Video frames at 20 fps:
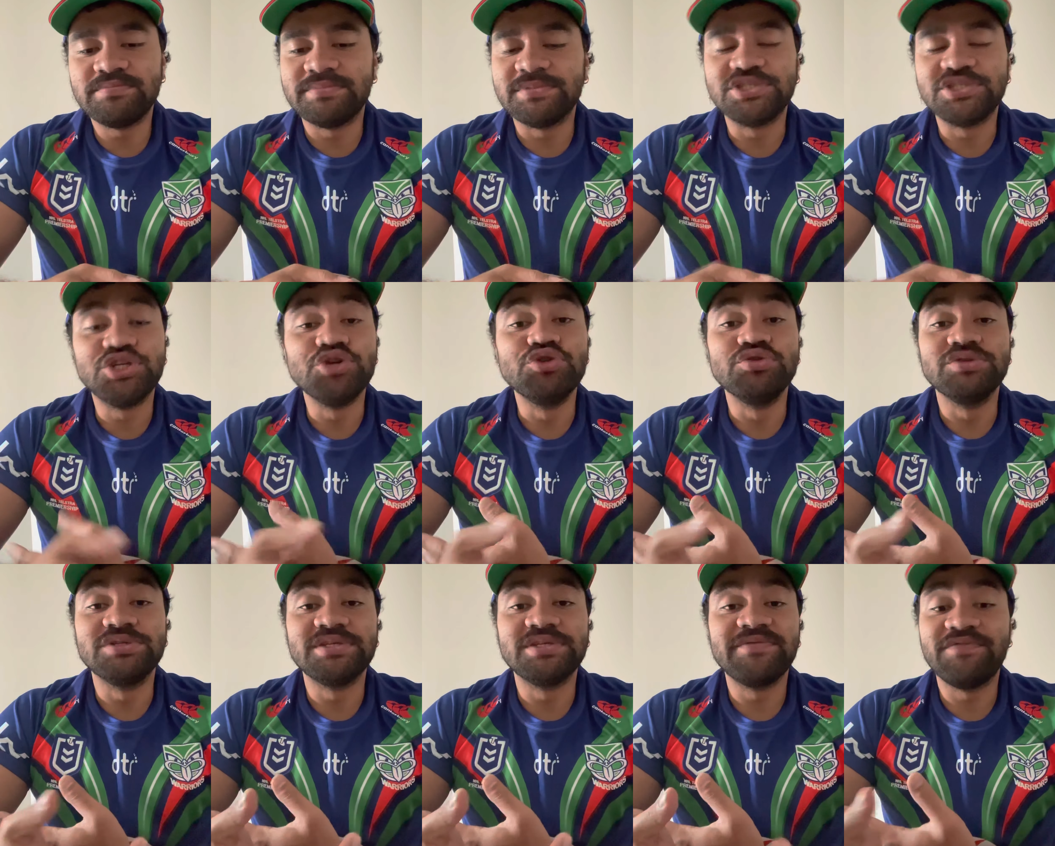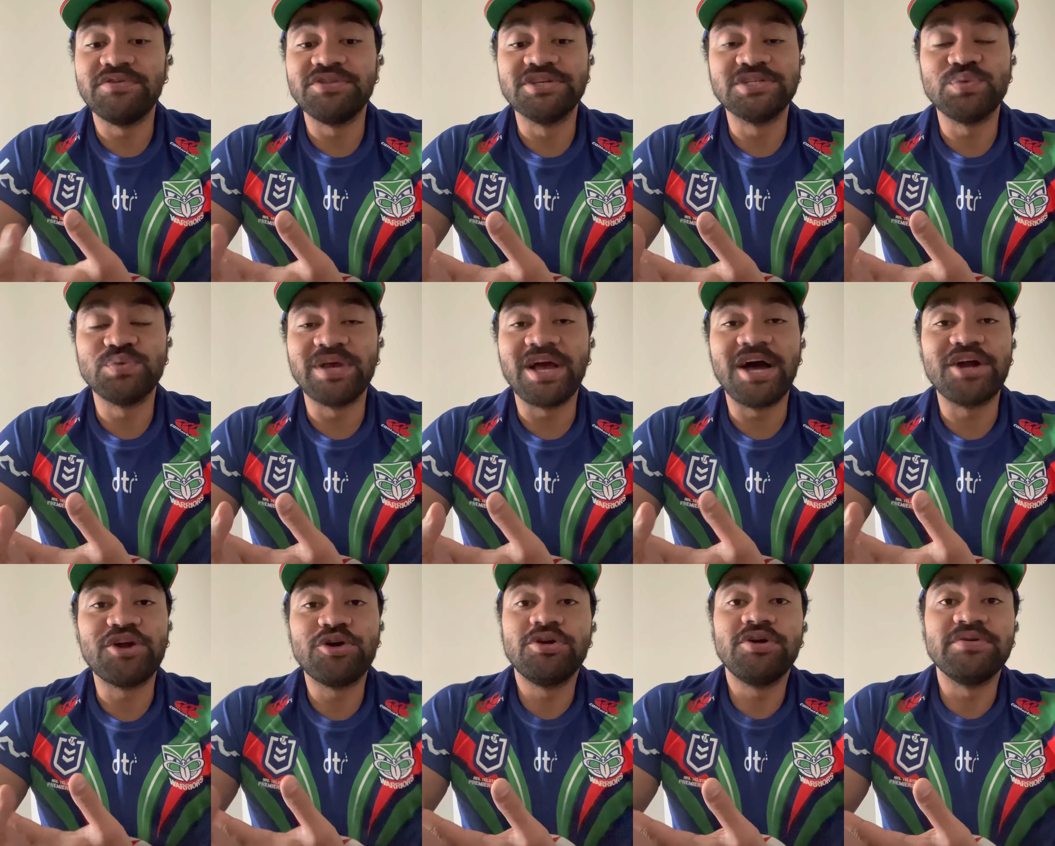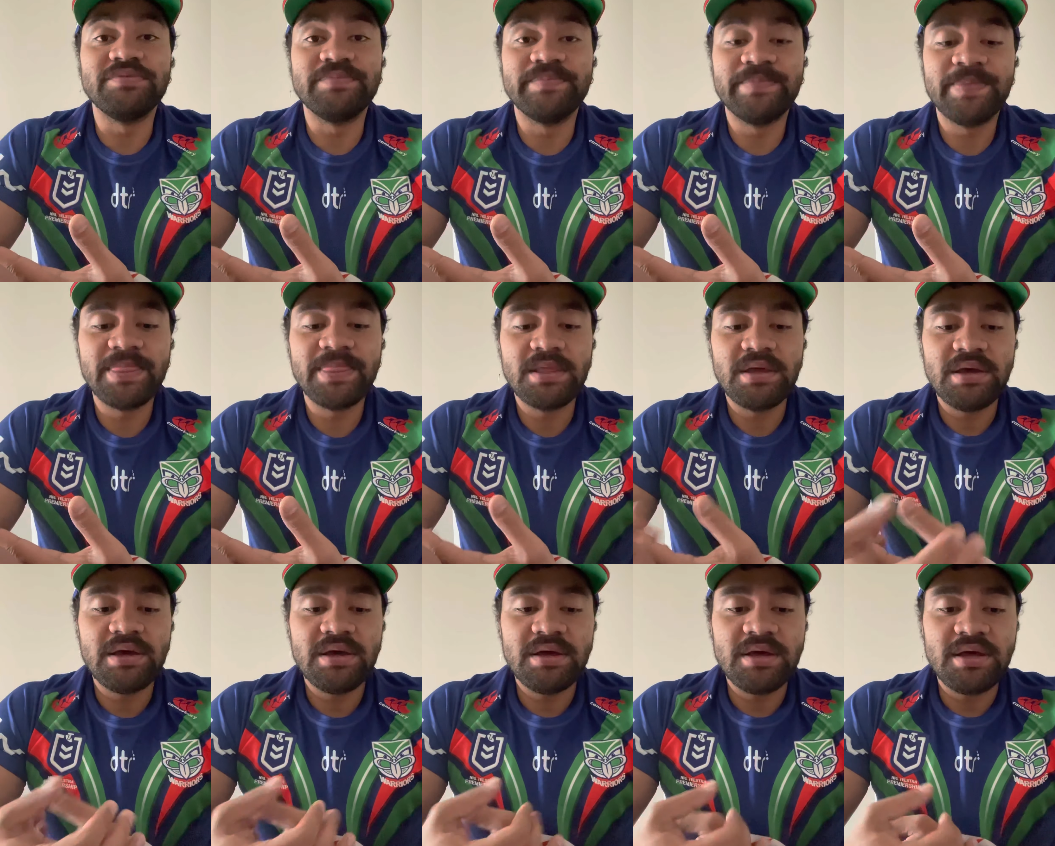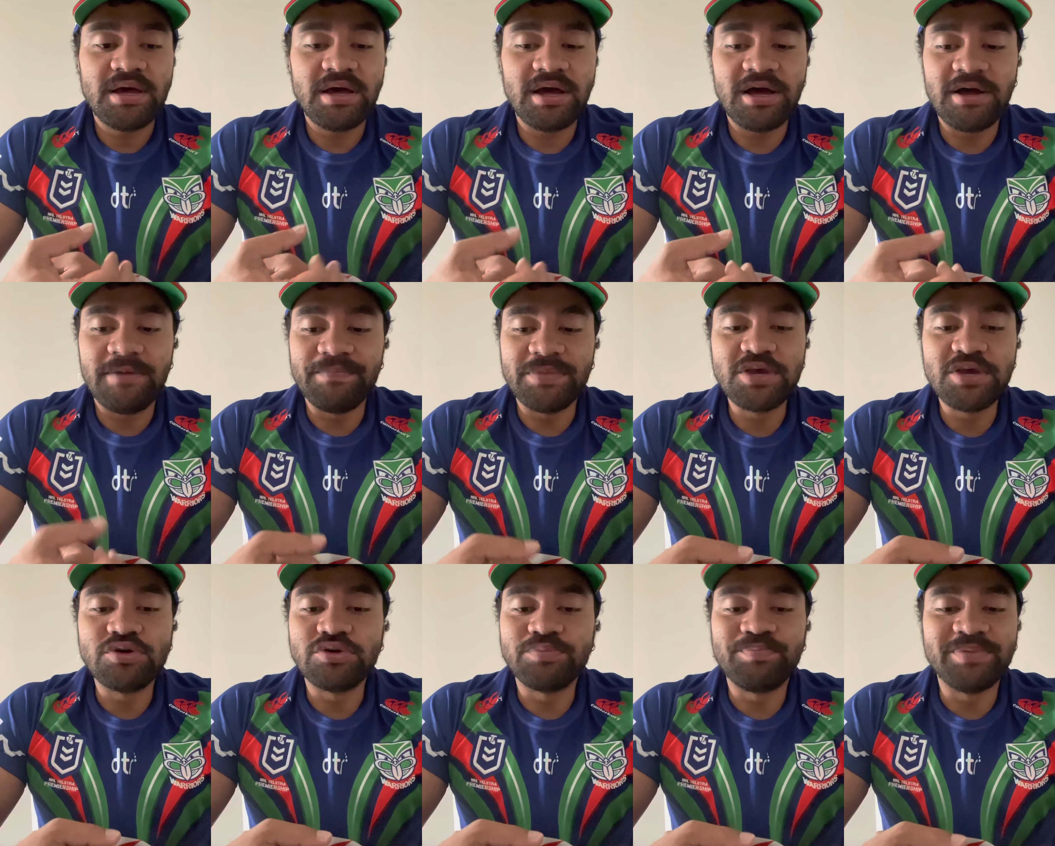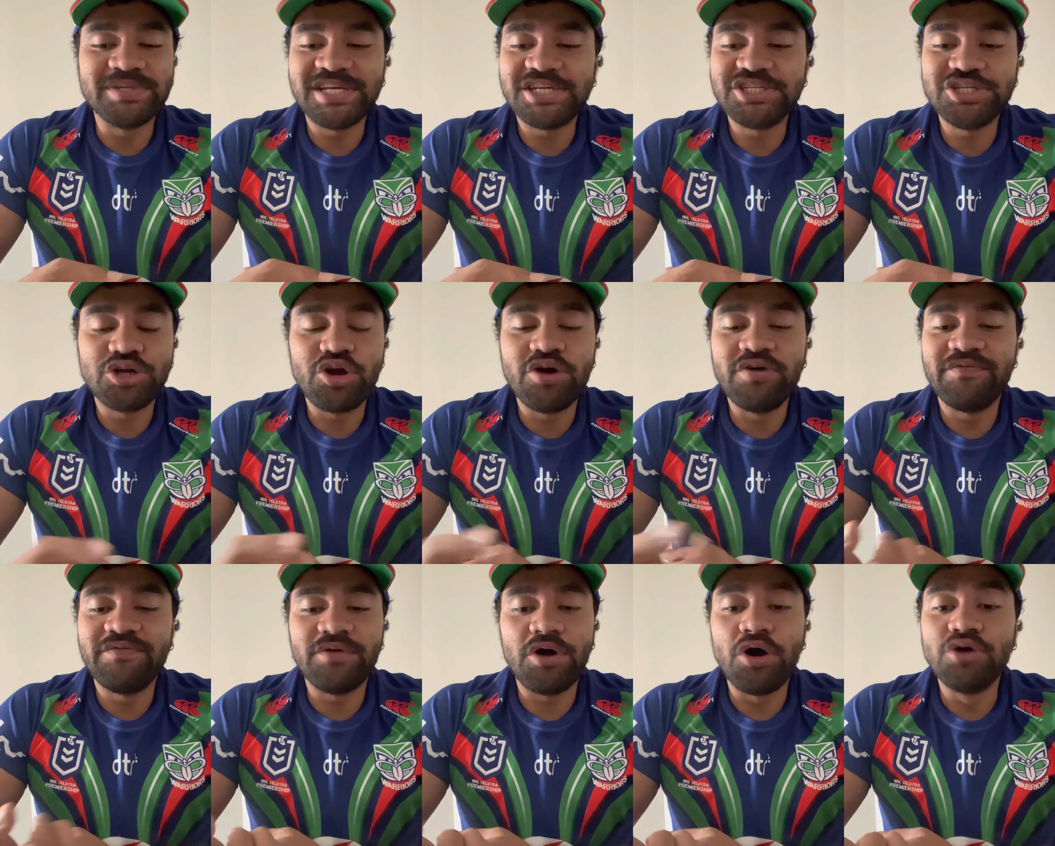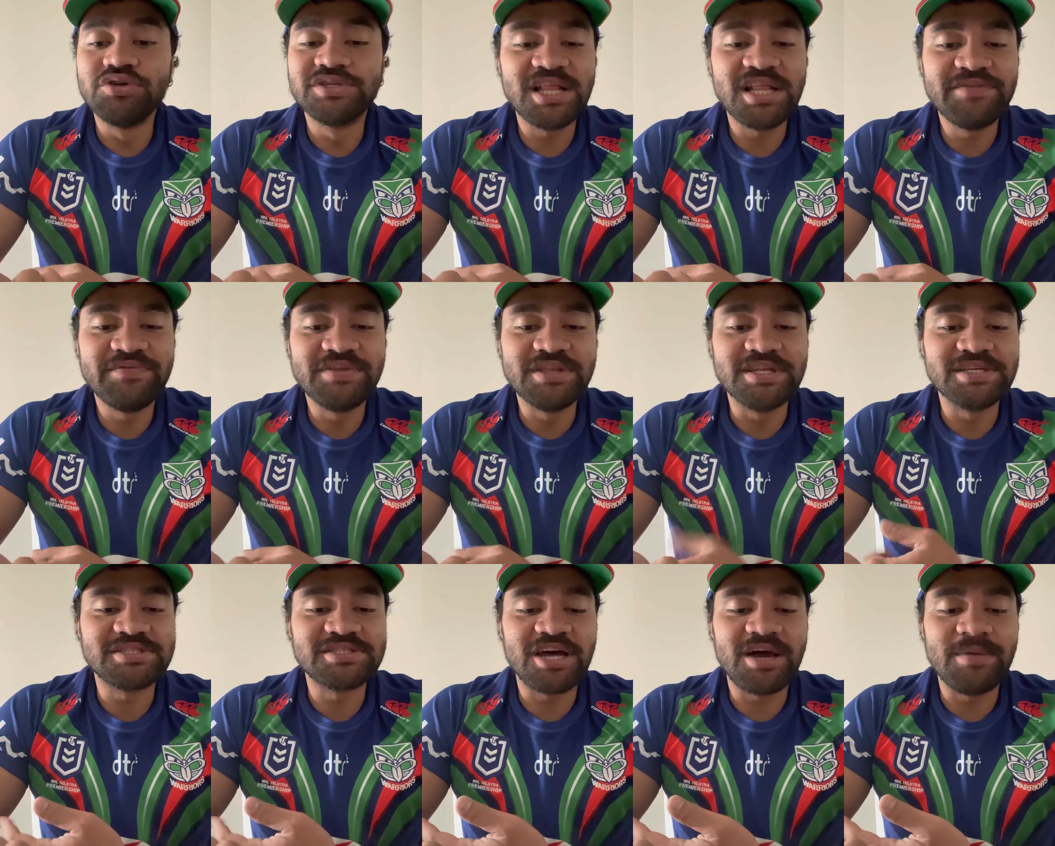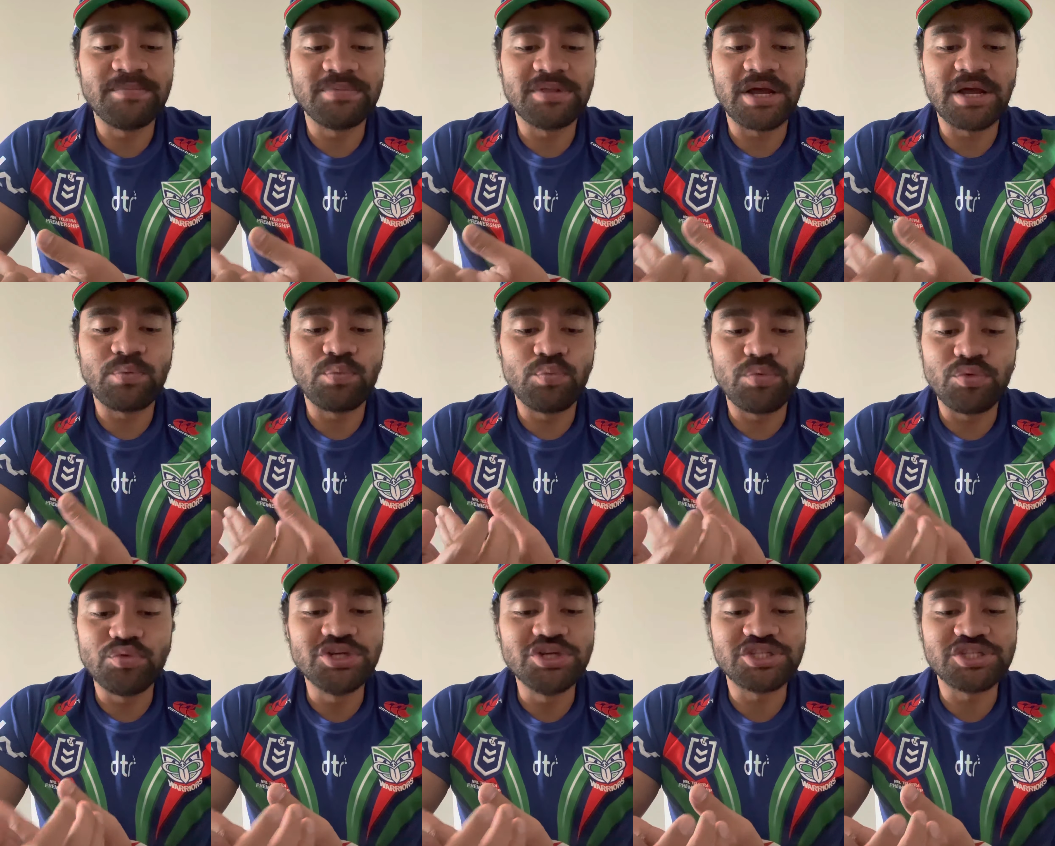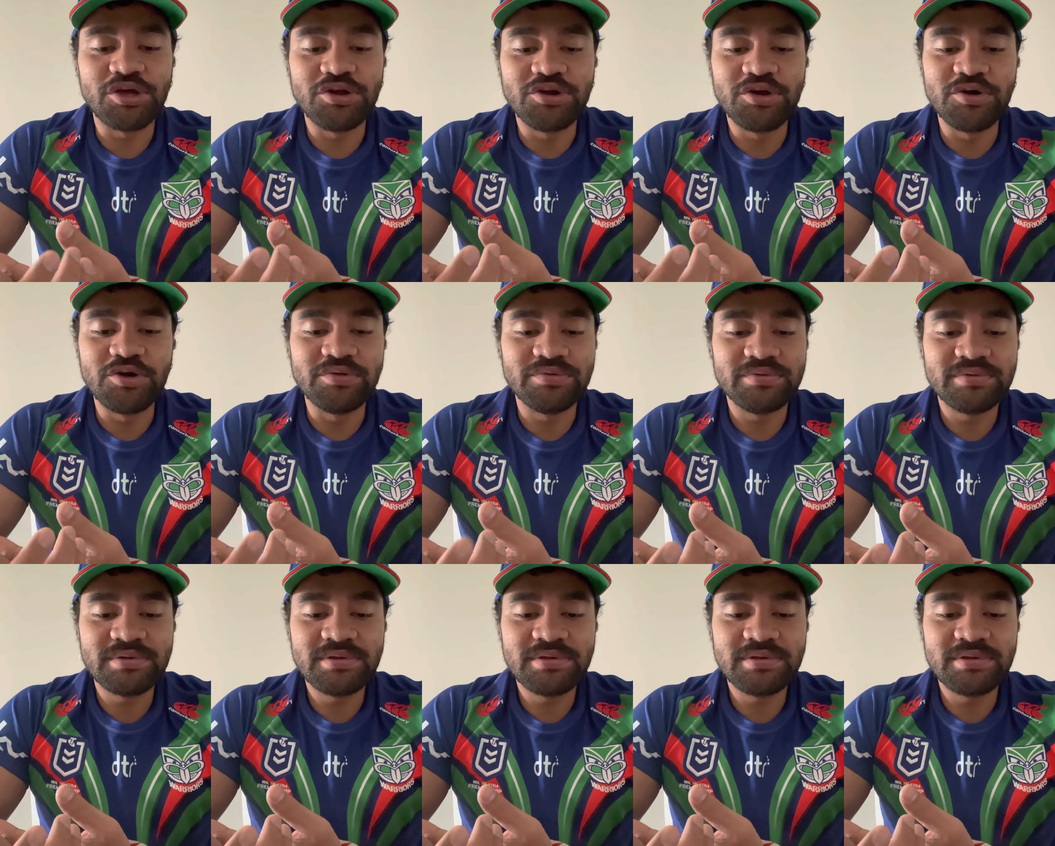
choose for this week. I don't know. He could potentially go with O'Sullivan this time. Like, we just don't know.